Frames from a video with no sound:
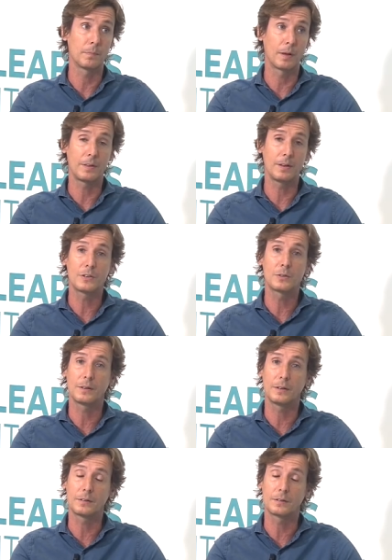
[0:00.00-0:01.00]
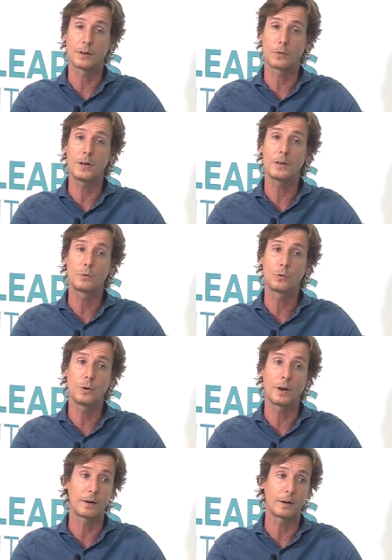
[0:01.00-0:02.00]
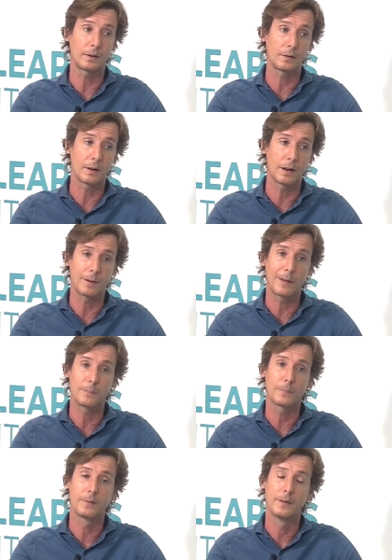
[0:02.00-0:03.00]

I think, is, is a great tool and, and, and,